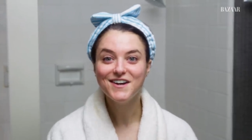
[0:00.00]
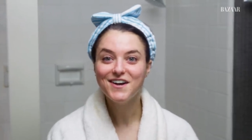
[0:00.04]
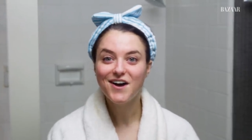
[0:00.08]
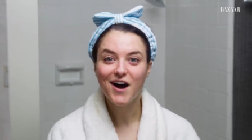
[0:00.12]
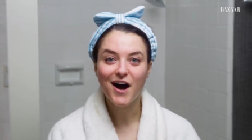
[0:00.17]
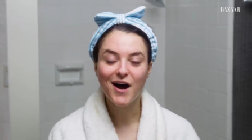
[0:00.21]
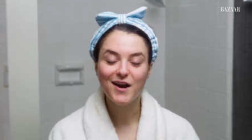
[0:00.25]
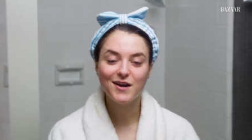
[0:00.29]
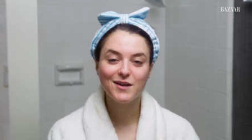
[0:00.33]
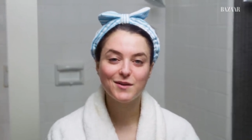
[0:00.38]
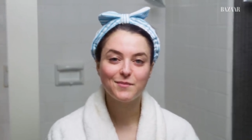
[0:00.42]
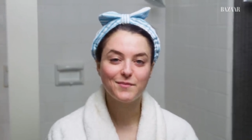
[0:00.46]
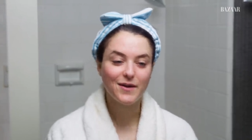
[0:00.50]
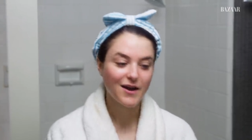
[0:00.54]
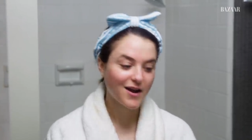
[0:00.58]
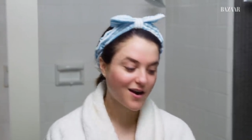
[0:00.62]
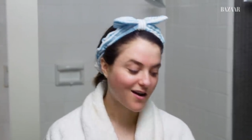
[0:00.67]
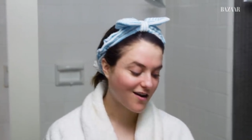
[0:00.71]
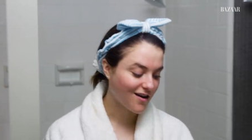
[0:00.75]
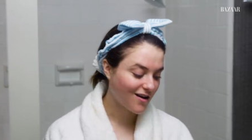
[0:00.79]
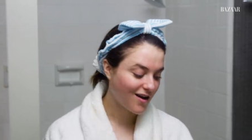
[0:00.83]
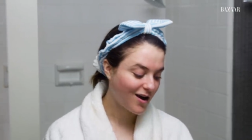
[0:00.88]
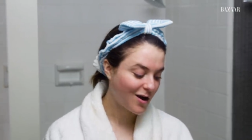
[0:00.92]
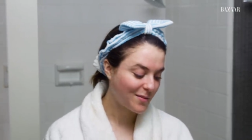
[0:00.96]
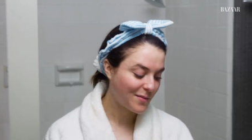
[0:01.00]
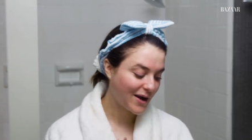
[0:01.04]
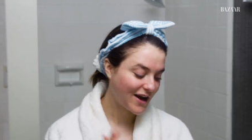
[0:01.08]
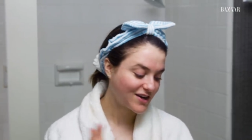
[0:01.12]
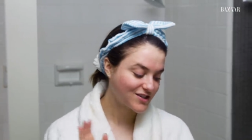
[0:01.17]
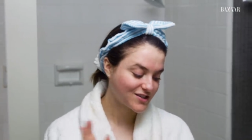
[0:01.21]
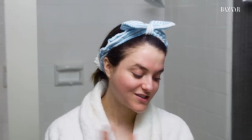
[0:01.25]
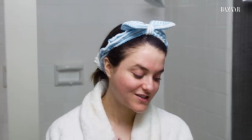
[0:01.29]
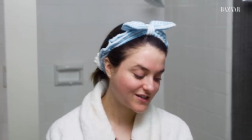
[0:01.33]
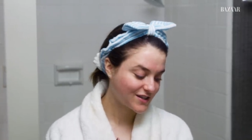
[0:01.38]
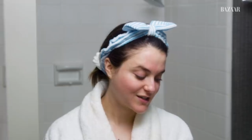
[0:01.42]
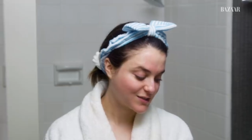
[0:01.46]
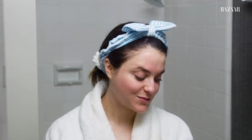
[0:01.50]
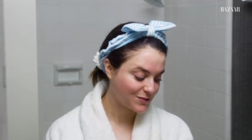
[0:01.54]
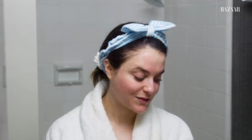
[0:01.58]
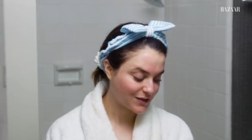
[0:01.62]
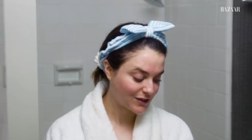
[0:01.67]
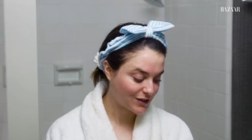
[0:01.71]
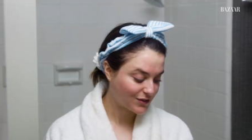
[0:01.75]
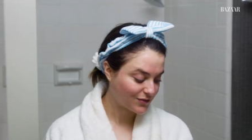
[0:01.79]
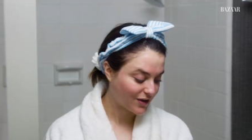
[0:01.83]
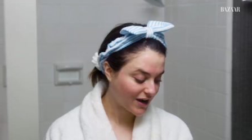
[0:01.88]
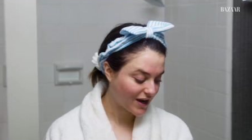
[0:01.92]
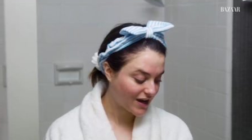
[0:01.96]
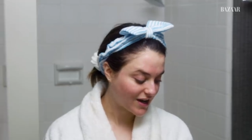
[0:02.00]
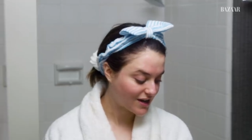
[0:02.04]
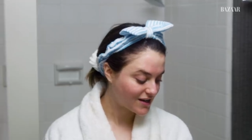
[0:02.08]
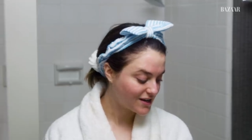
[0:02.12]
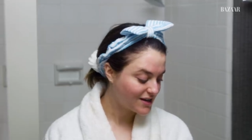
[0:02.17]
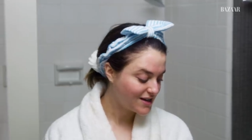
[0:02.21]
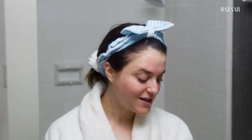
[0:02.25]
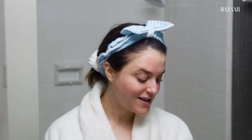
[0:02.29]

on La Mer. I just think it's really great.